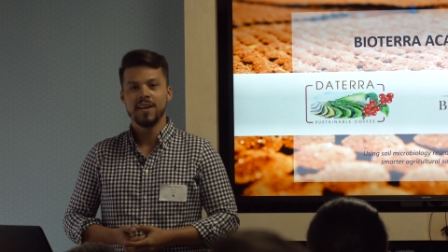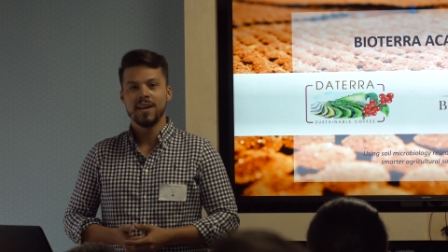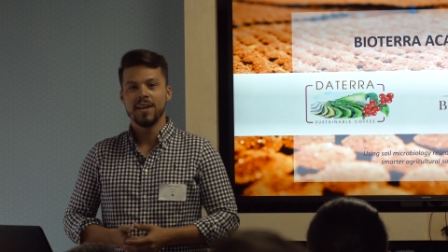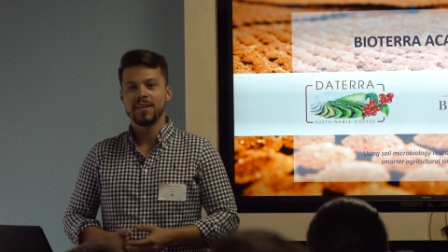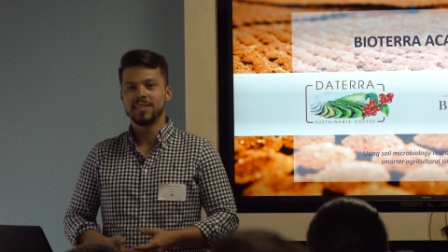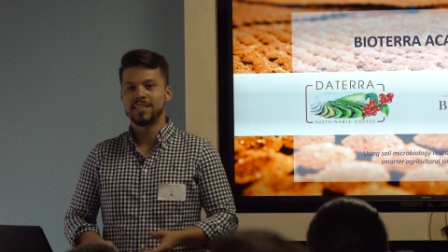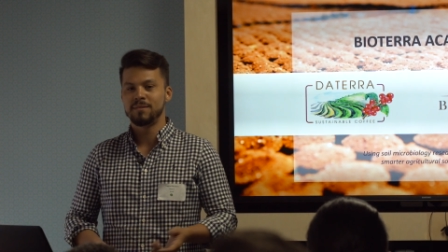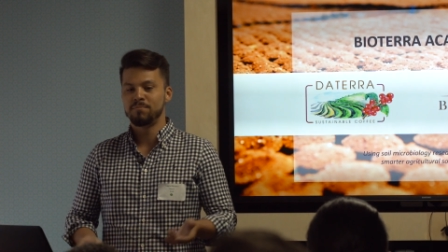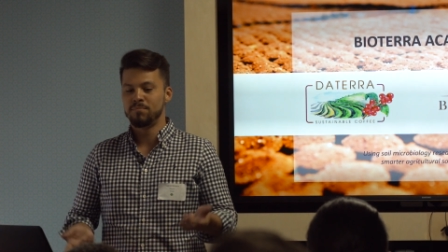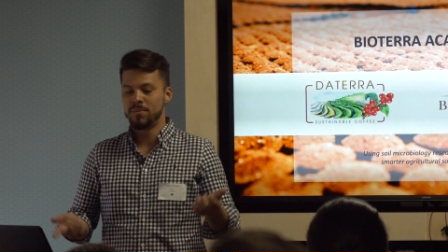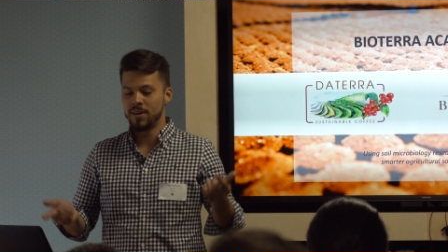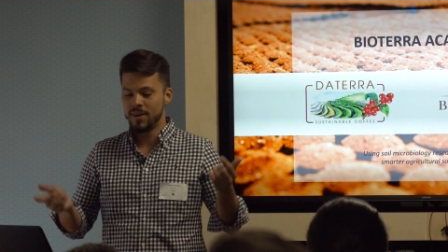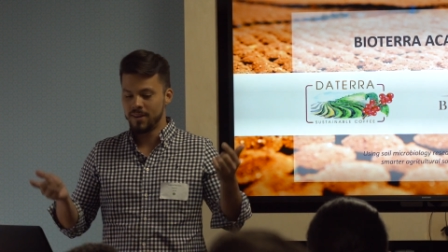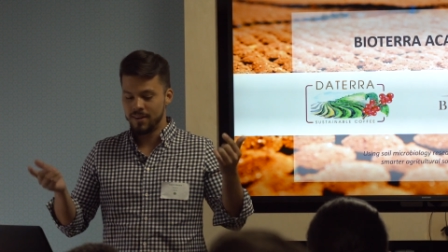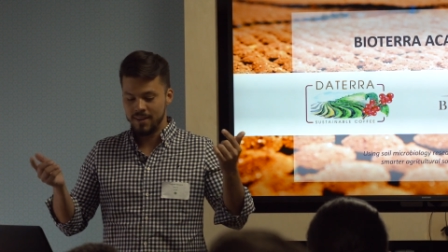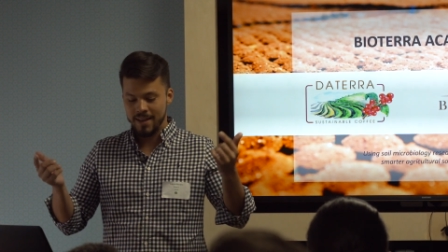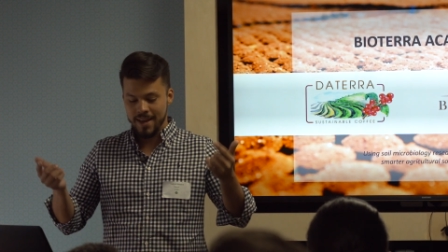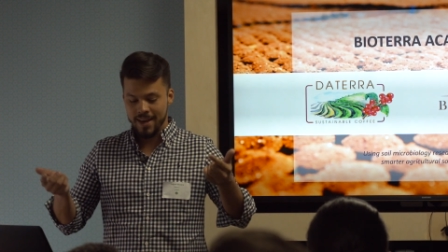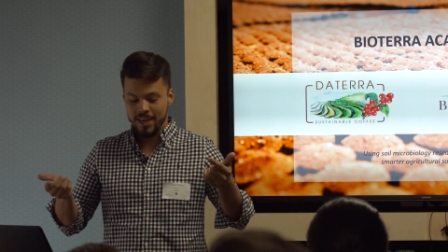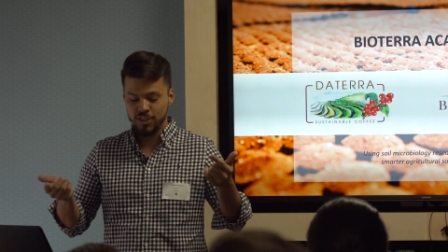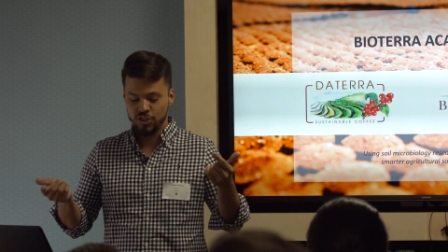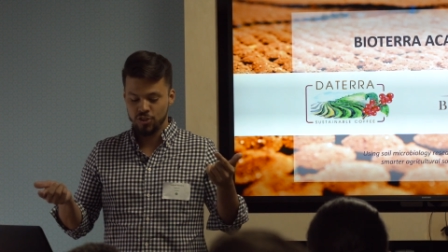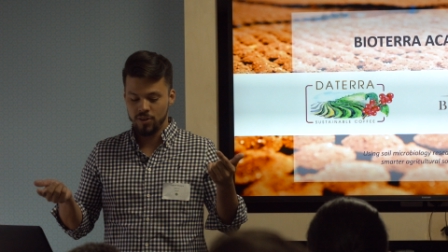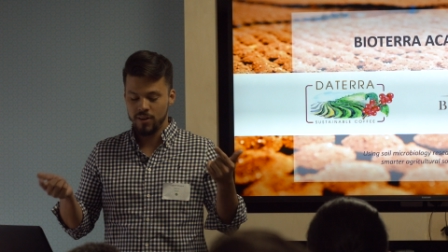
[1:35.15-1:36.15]
is but
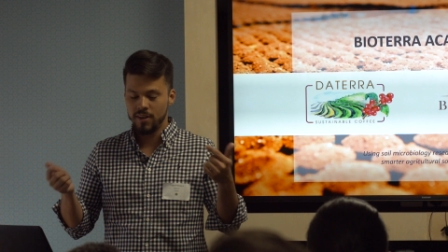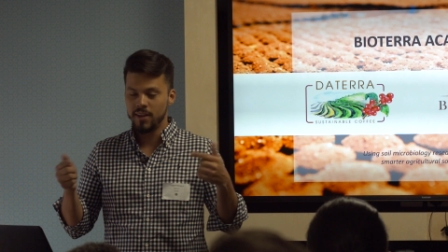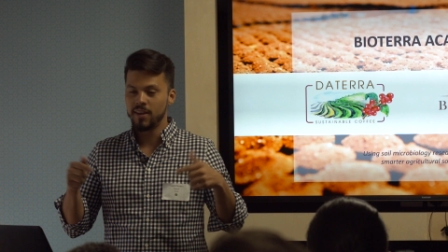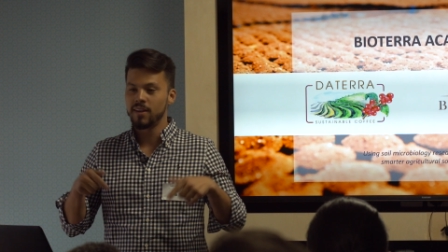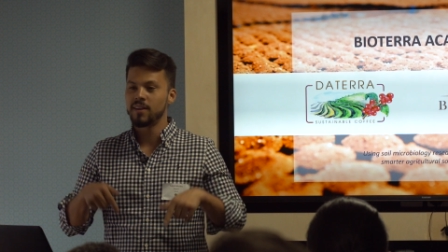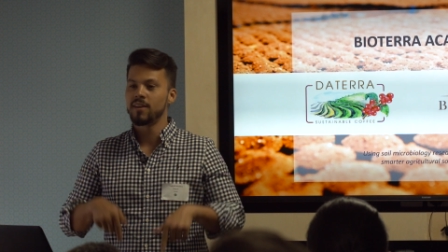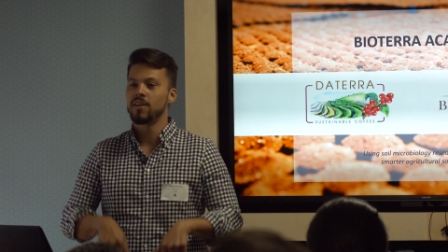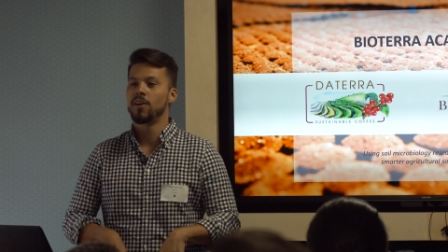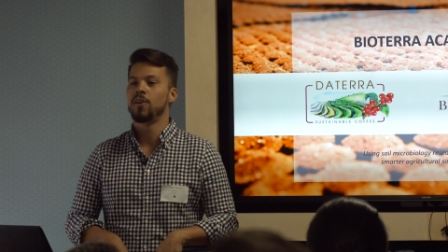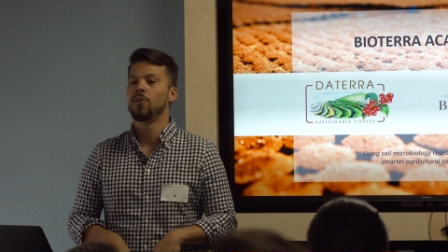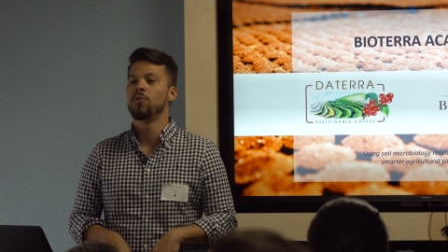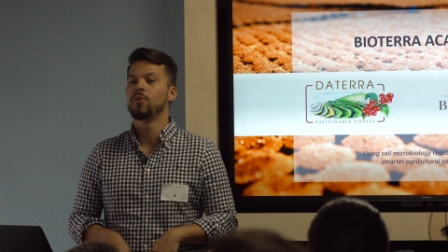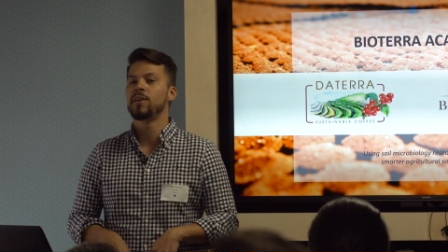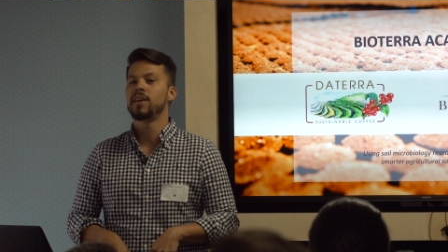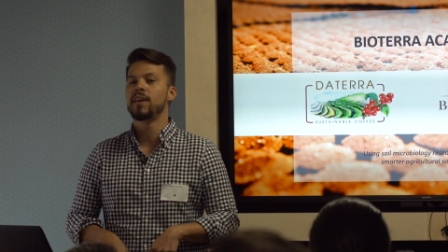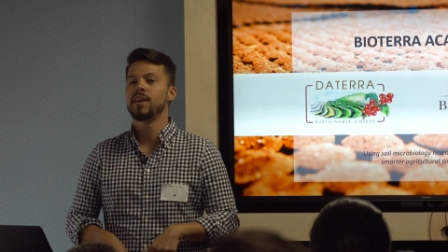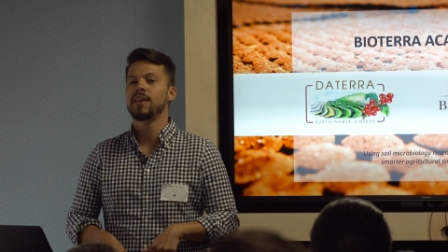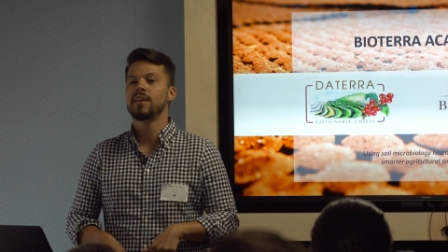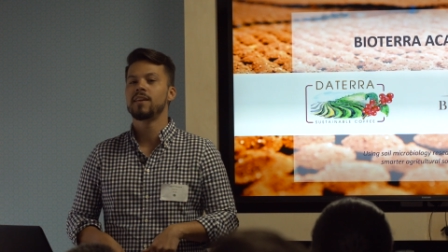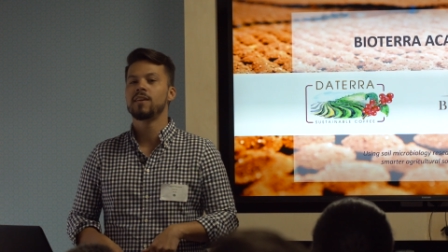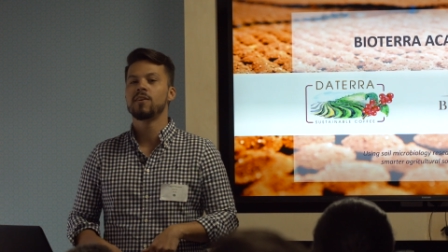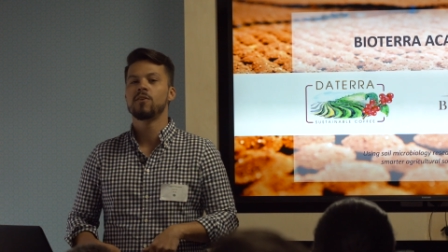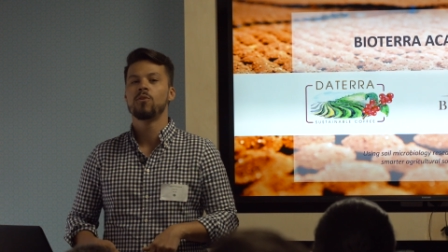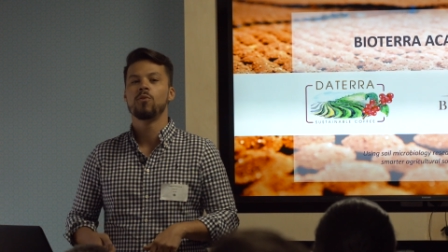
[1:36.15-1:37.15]
actually
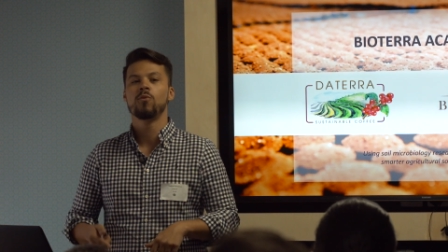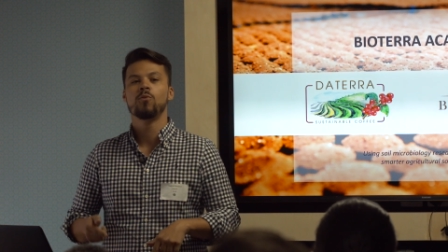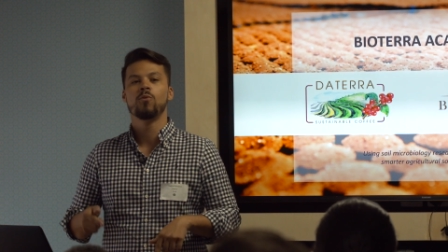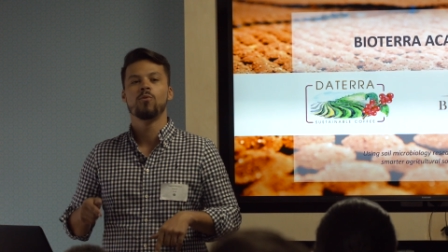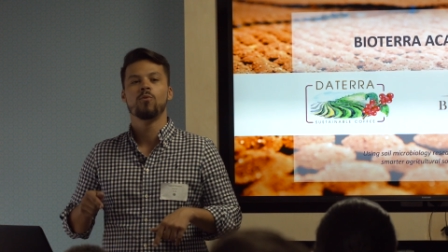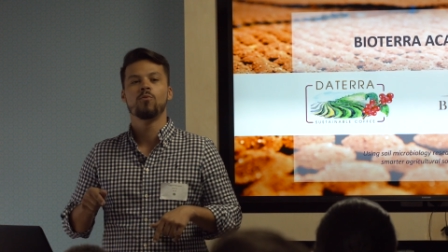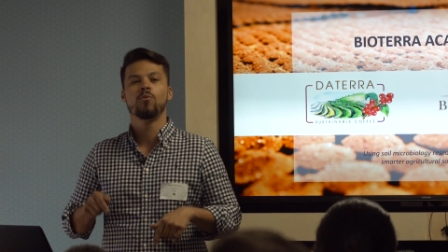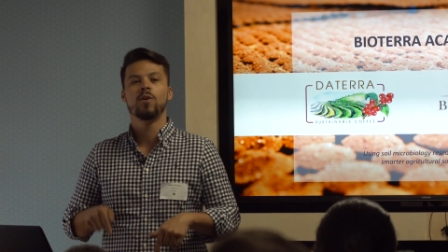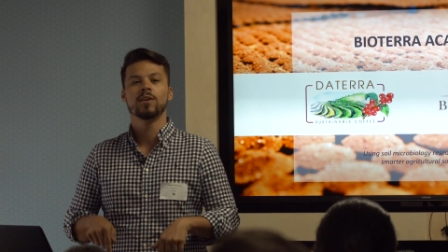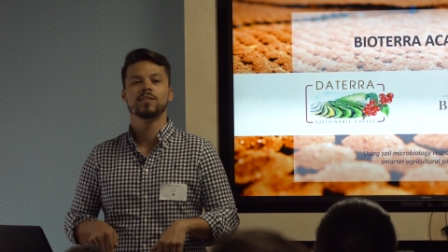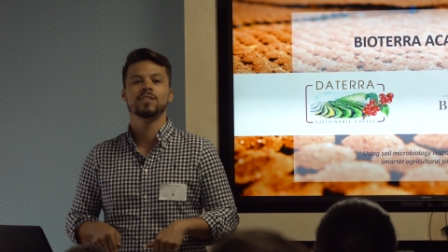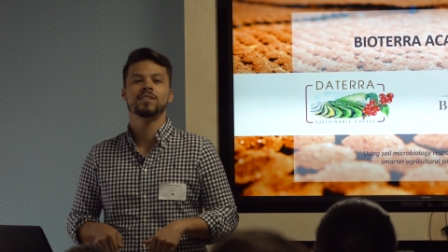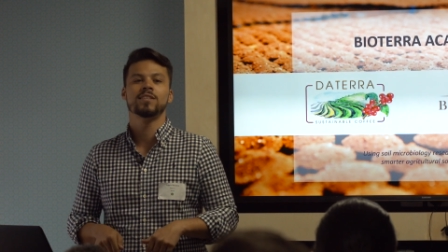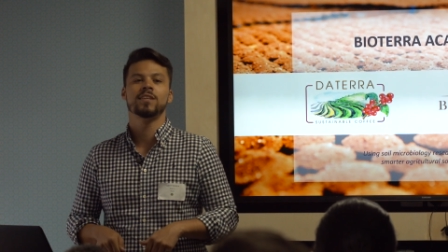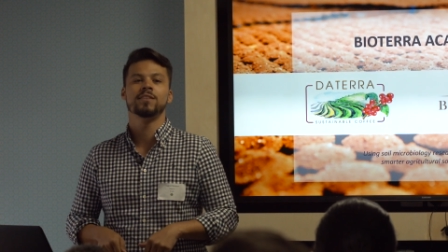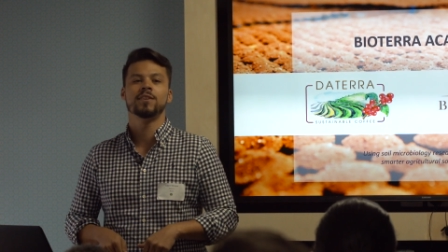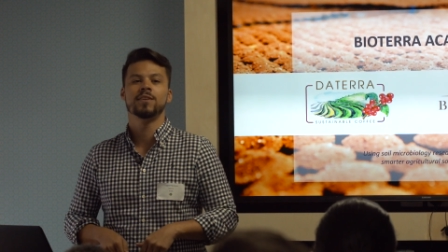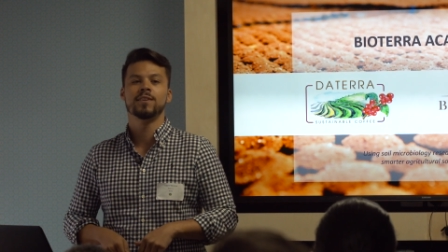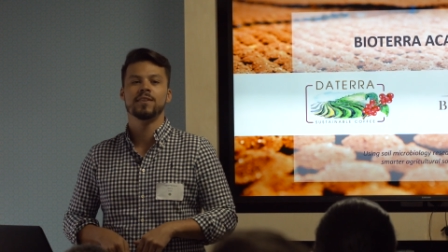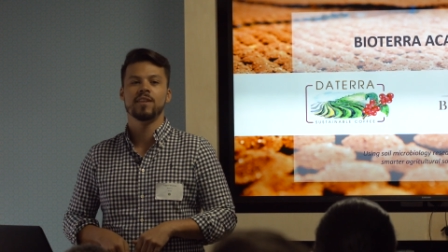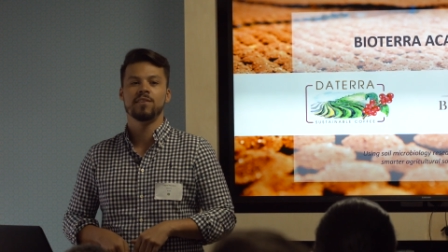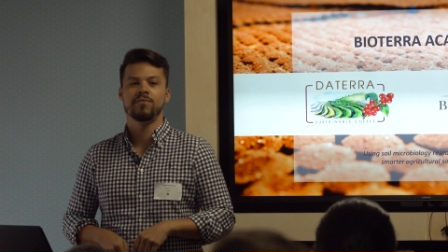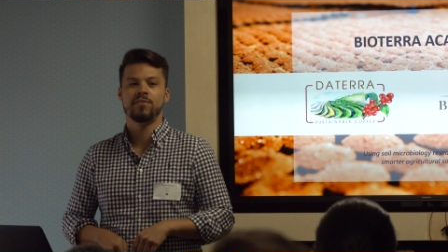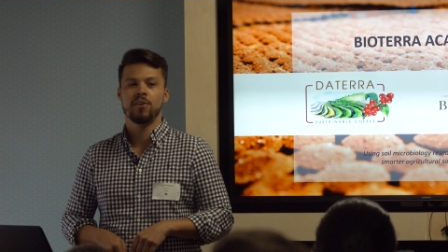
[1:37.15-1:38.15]
looking what's
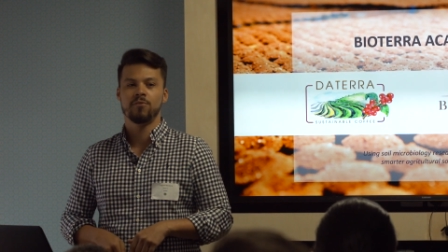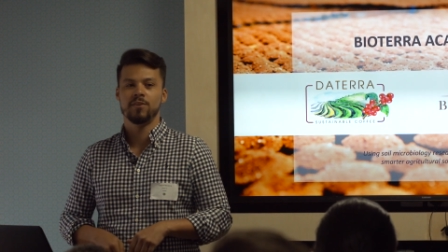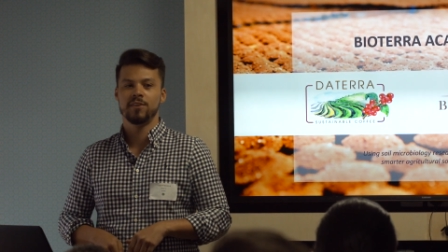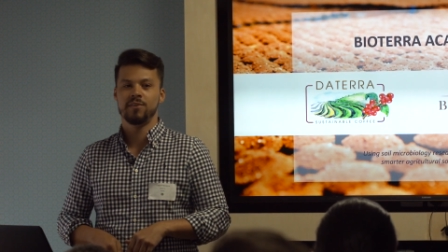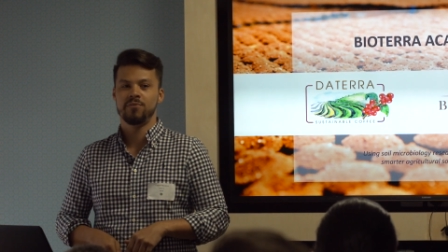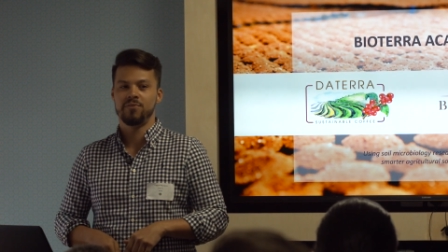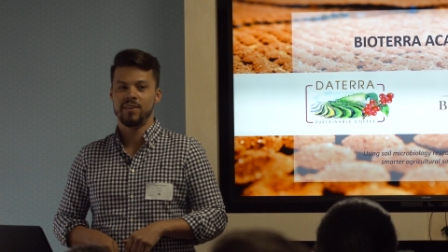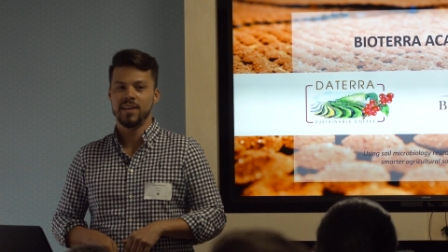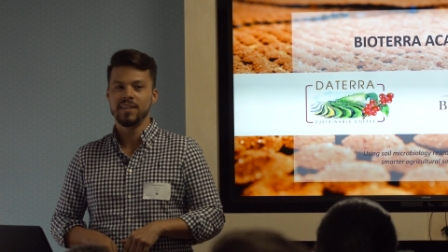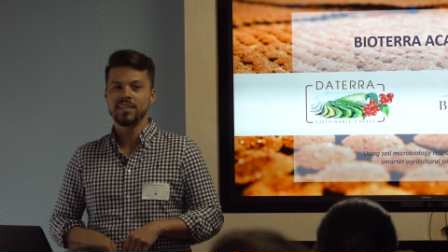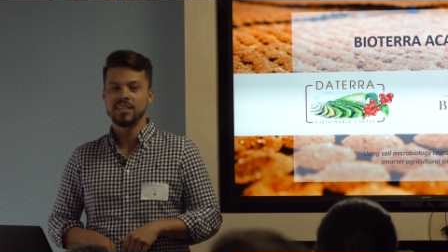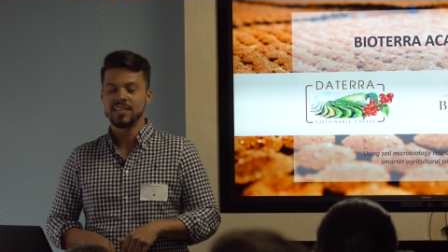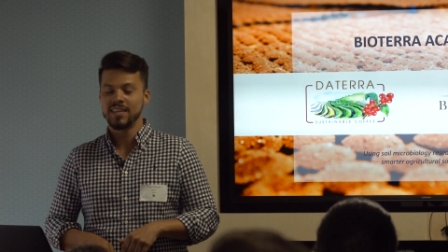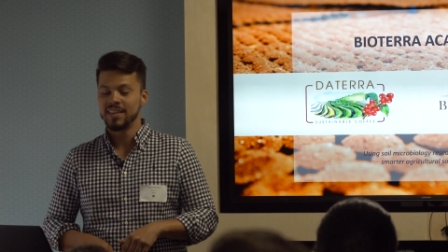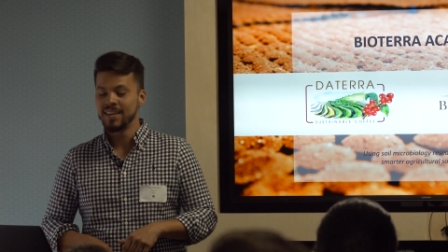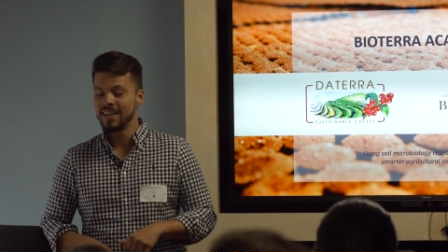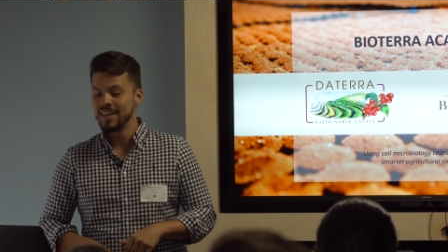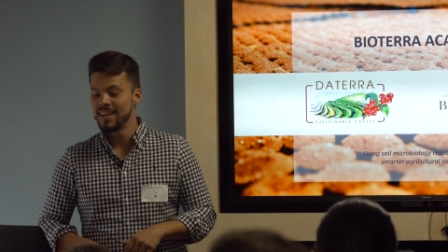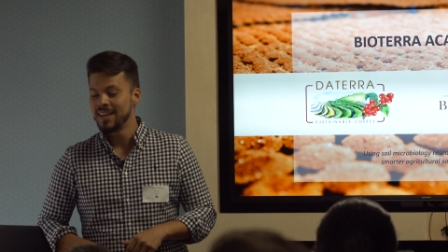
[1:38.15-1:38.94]
underneath our feet.